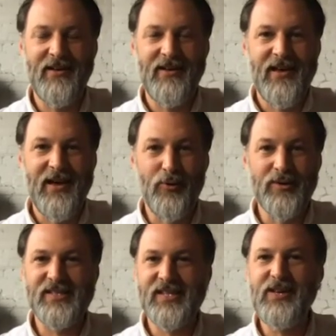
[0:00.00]
we'll
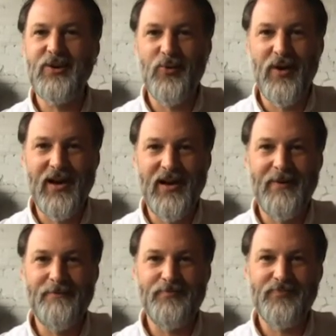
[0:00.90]
see
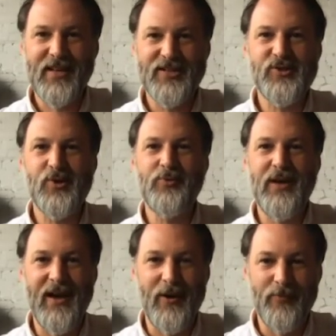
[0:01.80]
you soon,
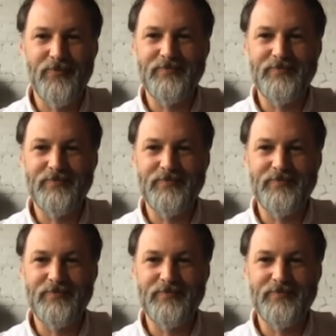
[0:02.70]
I hope.